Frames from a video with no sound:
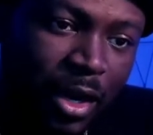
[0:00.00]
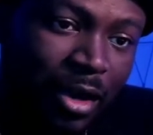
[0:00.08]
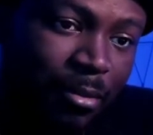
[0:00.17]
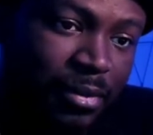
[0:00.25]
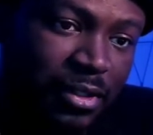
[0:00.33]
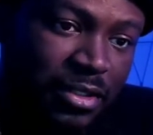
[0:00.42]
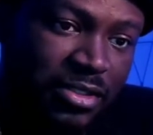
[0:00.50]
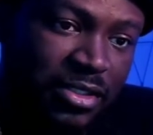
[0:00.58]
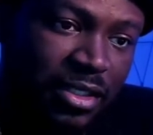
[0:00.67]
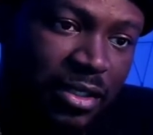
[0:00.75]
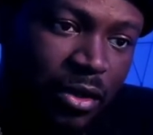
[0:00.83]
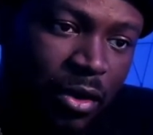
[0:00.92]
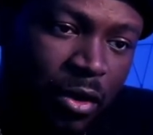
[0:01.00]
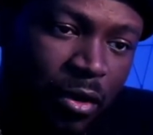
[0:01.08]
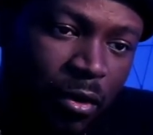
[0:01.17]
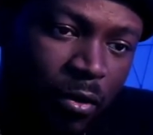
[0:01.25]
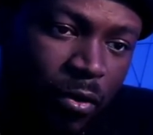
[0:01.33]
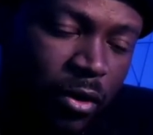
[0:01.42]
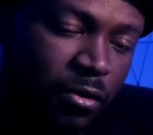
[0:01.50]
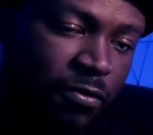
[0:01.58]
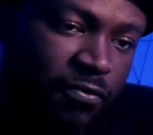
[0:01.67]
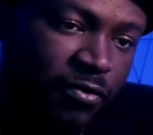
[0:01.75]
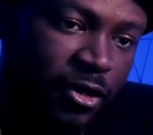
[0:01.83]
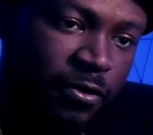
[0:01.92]
pleasing oil
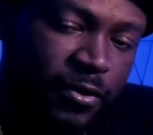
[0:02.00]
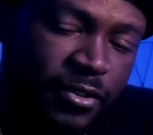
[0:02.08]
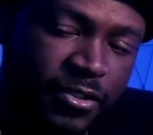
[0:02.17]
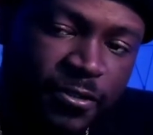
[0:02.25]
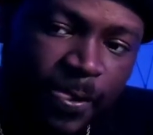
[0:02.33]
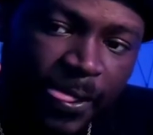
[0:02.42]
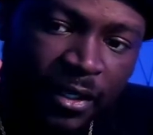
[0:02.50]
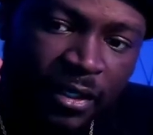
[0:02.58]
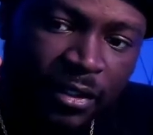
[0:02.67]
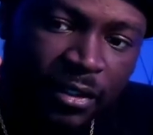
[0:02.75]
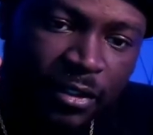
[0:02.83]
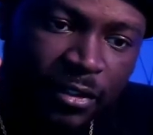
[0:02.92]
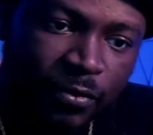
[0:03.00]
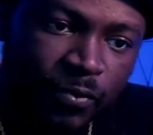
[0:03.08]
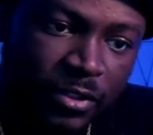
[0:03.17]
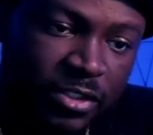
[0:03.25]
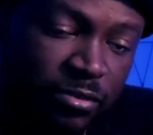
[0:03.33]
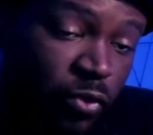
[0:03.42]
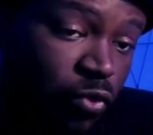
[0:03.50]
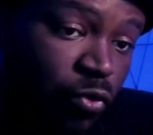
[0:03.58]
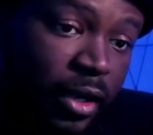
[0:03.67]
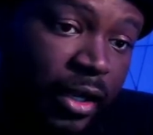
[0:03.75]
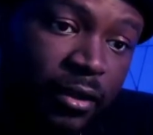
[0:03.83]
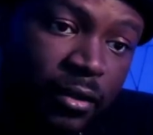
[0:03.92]
fragrance with some
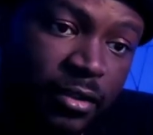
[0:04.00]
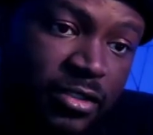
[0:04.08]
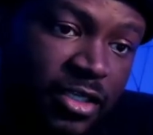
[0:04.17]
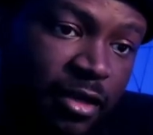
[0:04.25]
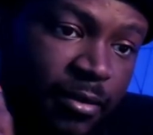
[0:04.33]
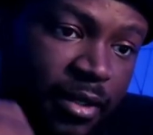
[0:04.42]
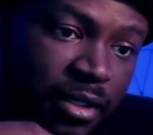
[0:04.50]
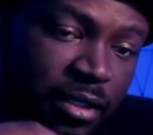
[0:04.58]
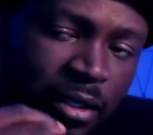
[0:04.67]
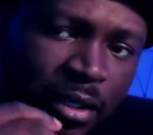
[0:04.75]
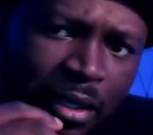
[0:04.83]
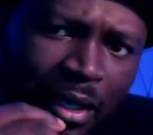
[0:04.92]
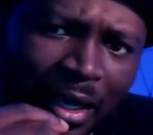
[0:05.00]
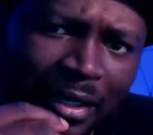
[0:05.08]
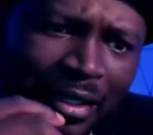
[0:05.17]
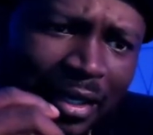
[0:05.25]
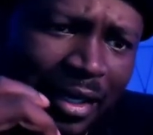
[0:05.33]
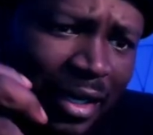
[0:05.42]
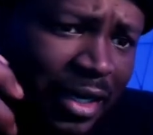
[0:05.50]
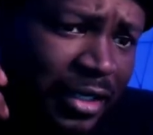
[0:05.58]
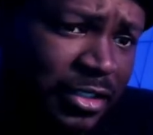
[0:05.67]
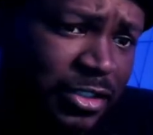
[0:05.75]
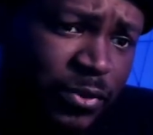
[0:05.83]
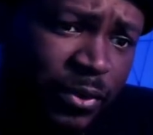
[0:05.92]
great longevity and a lot
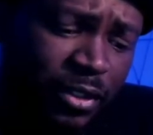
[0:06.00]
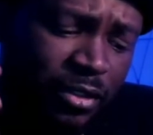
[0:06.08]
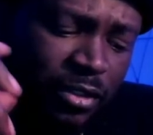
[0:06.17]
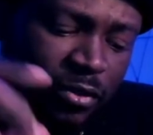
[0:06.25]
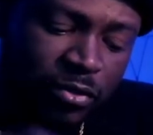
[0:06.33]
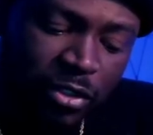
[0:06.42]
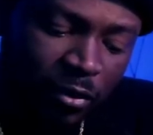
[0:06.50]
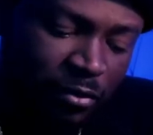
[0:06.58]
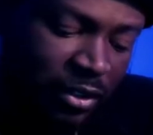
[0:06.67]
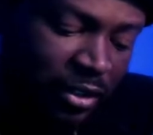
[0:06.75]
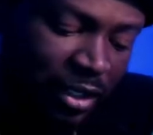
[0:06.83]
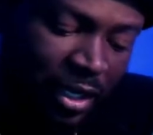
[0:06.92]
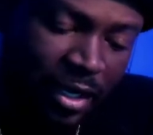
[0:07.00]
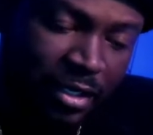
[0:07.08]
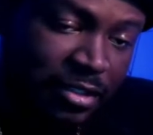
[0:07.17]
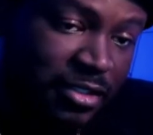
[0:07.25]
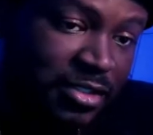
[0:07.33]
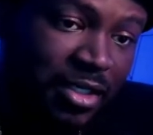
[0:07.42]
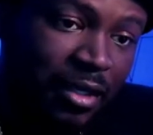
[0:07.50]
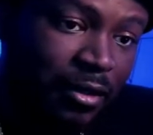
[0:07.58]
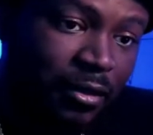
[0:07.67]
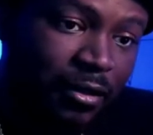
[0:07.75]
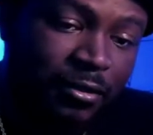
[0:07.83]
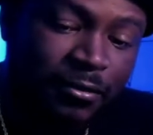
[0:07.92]
of strength. You don't need a lot of this at
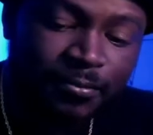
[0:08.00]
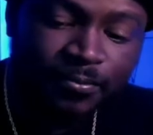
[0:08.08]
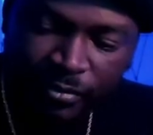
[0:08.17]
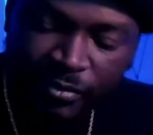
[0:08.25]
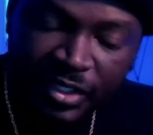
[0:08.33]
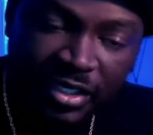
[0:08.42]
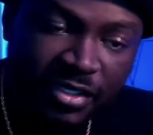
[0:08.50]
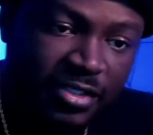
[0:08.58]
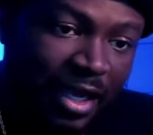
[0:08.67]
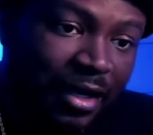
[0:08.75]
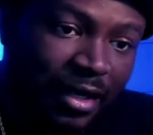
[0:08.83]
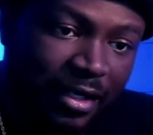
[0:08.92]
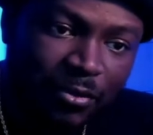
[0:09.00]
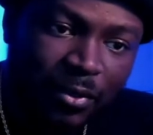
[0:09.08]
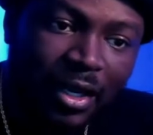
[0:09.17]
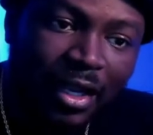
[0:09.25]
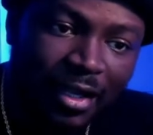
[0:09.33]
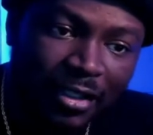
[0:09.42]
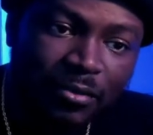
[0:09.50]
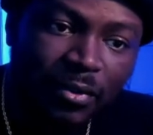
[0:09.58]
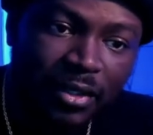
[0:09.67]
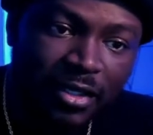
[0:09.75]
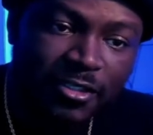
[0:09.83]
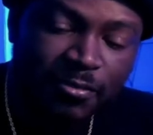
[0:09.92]
all. I like the way
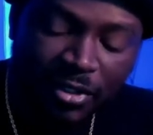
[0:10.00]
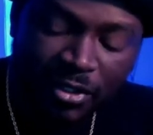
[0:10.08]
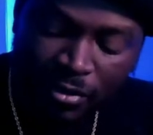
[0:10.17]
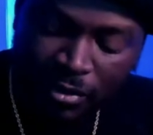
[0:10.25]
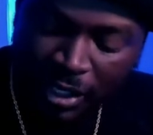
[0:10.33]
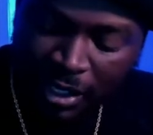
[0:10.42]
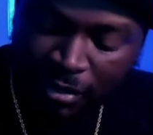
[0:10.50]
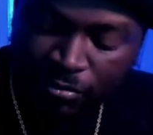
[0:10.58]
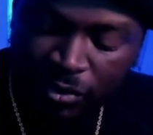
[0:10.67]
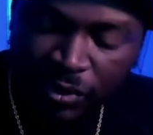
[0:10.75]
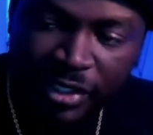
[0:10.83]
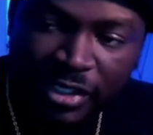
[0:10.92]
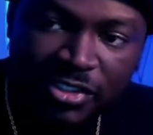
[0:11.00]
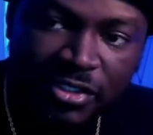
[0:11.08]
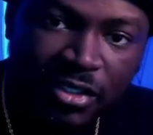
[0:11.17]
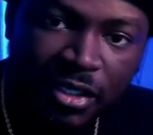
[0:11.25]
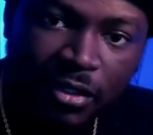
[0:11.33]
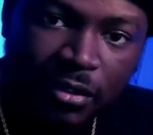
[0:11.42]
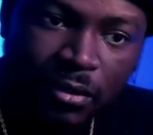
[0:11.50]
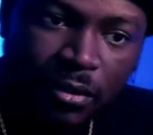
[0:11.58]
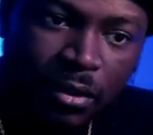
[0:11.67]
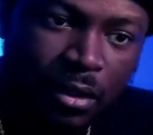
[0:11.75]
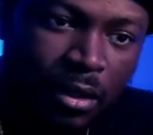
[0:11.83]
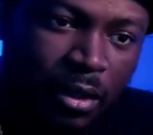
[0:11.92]
that smell. And Bleu de Chanel
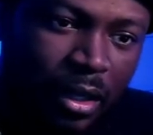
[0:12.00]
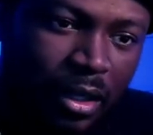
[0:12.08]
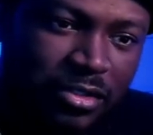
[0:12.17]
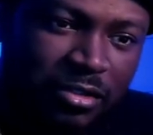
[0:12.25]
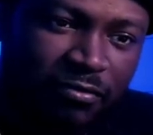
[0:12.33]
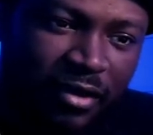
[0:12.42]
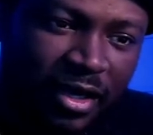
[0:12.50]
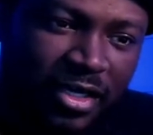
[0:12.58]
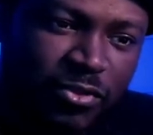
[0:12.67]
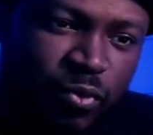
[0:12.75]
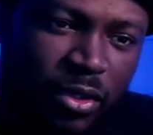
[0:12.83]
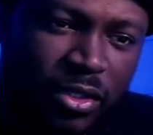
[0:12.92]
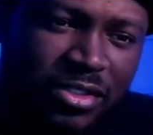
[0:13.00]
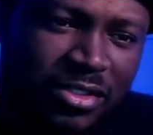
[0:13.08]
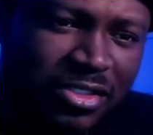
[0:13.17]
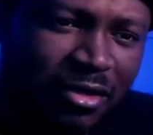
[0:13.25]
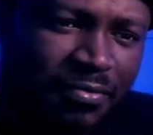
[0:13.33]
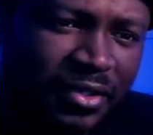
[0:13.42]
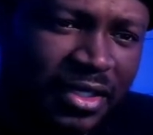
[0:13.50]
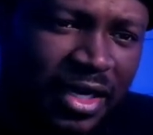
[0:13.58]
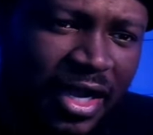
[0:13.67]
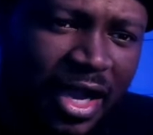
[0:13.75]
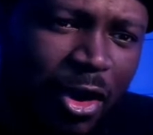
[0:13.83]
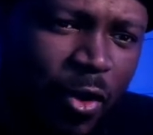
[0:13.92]
and Sauvage wasn't something that
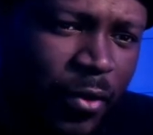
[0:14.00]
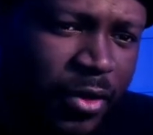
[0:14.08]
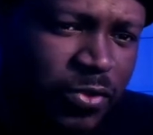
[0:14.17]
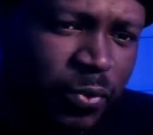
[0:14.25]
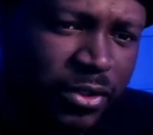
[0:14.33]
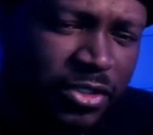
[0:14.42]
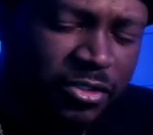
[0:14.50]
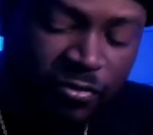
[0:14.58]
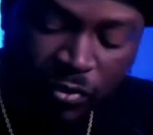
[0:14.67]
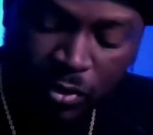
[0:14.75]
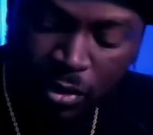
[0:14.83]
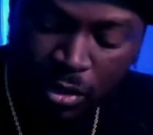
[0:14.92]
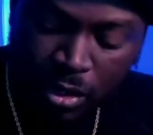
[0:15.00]
I always reached for,